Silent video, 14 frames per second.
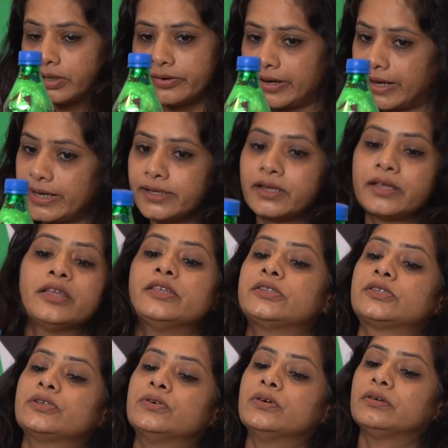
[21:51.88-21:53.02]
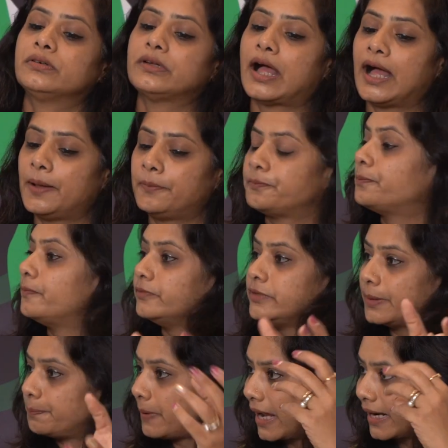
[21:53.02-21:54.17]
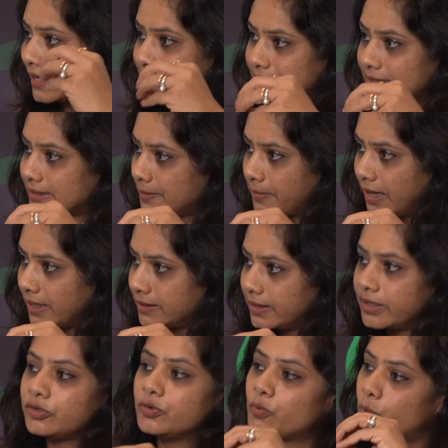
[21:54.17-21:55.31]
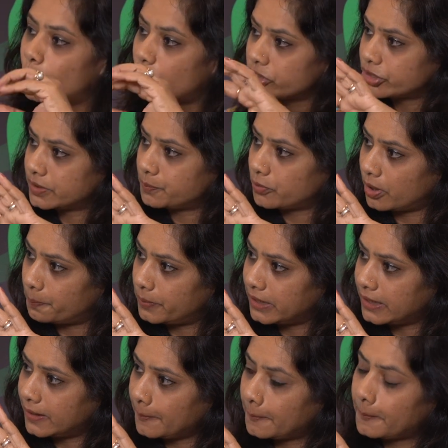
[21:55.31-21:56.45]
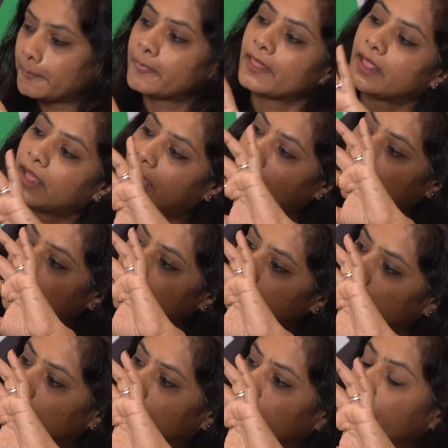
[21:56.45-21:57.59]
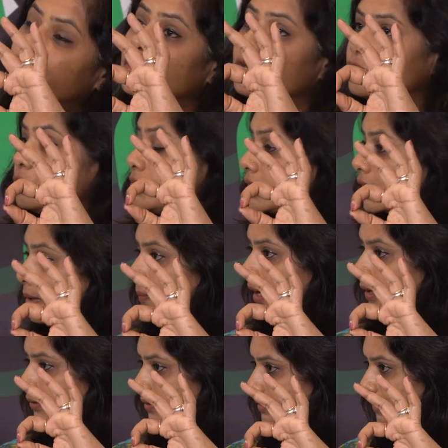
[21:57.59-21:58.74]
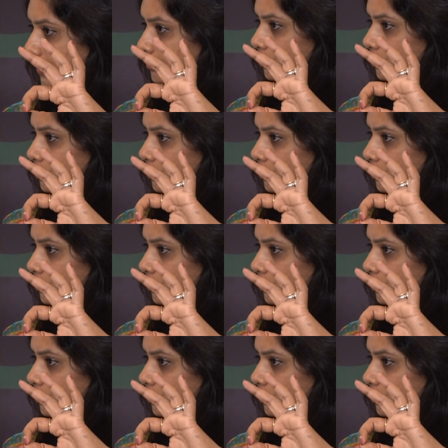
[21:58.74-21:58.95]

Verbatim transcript: Yeah. Right? So aap, jab packets se sab aate hai, you wash it properly. Right. And uh, if you're using a bioenzyme